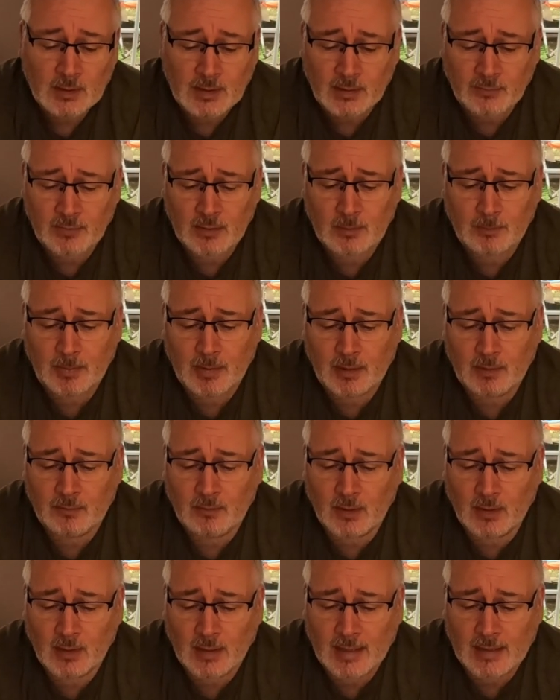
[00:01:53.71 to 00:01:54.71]
give it a bit
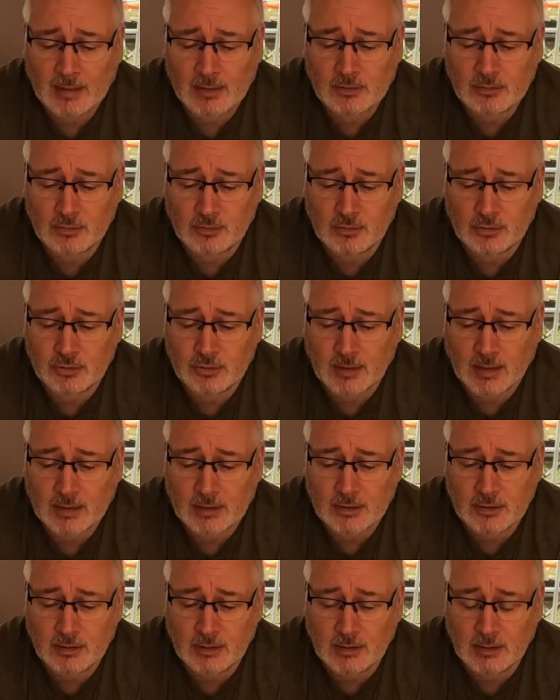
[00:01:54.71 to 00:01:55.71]
of extra
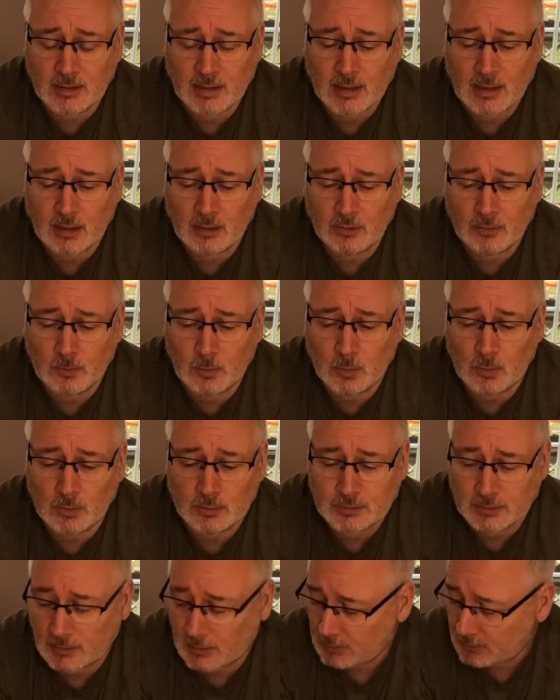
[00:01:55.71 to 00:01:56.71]
attraction in the coloured
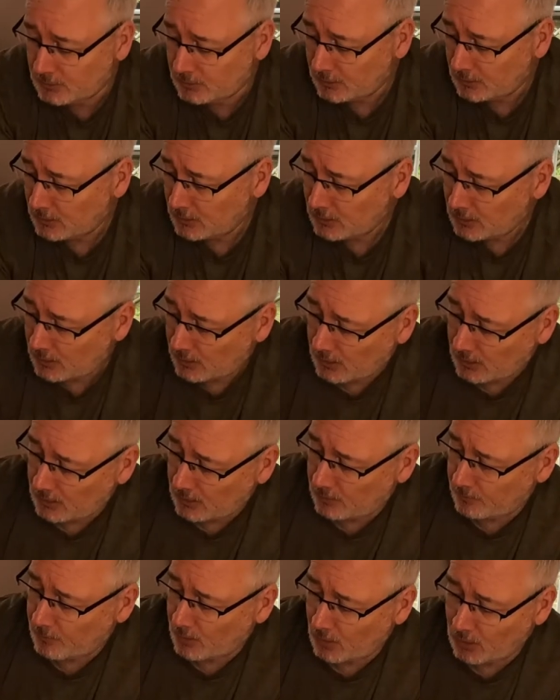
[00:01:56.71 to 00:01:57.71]
water.
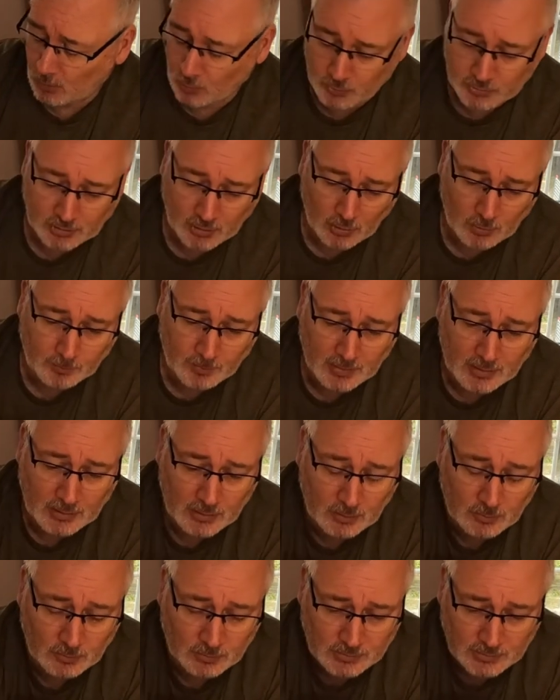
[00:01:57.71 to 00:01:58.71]
Um, I'll also be
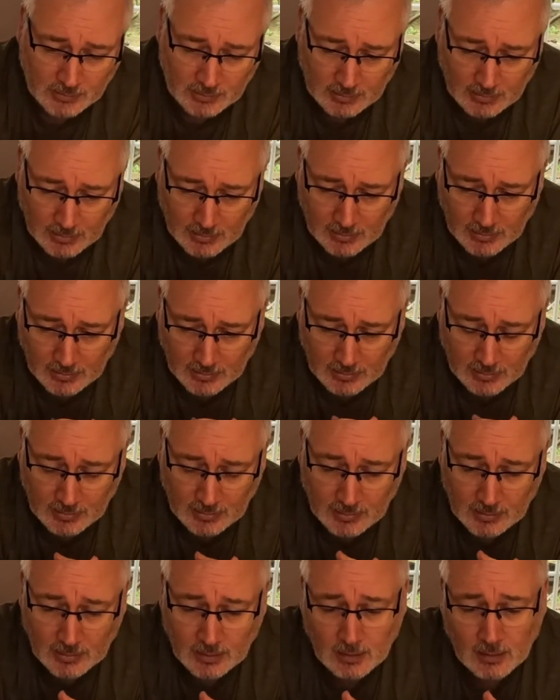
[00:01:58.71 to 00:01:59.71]
using
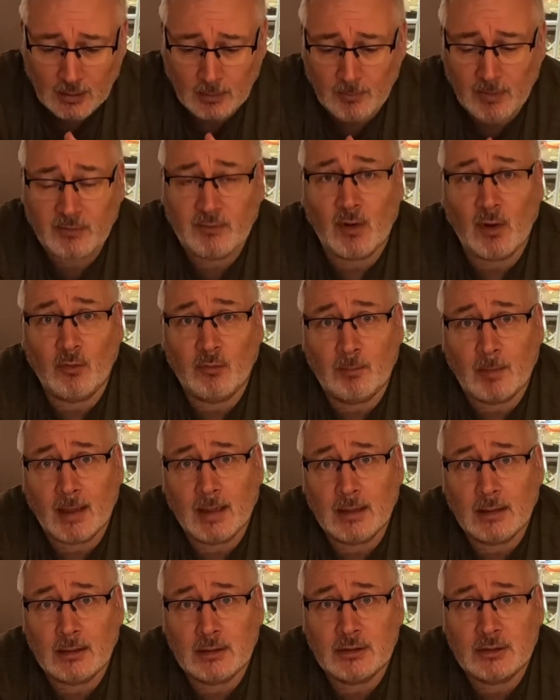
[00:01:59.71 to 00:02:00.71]
the uh, Evolved
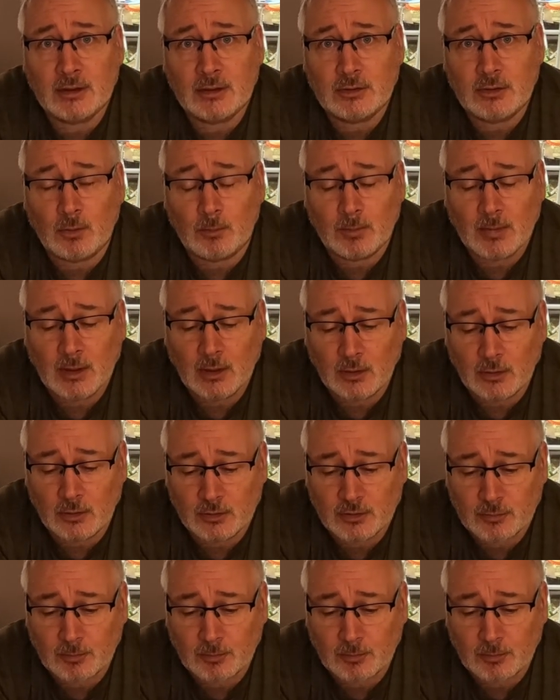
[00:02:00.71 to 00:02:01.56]
Baits Zombie Lure